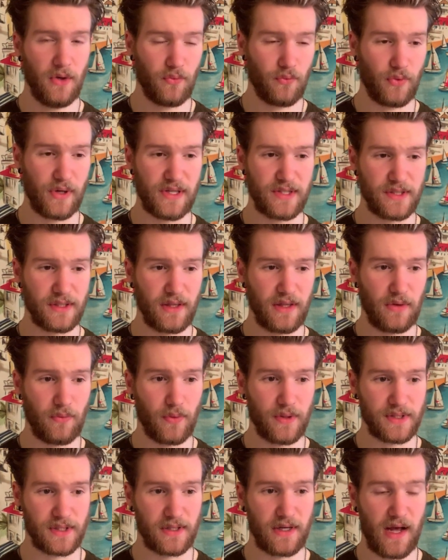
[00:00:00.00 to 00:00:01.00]
recently
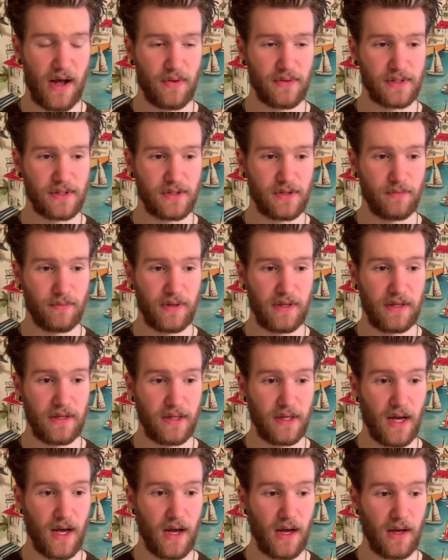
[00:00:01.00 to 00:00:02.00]
was announced to
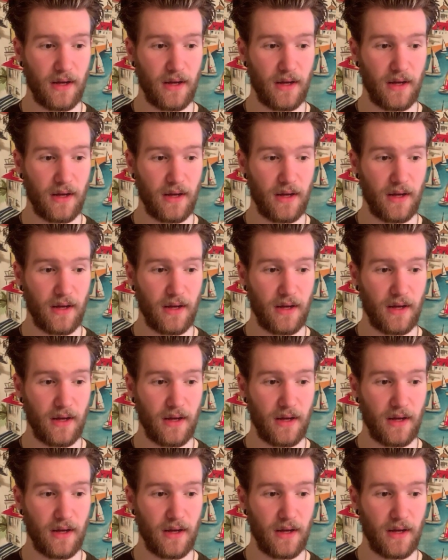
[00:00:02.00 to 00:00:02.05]
be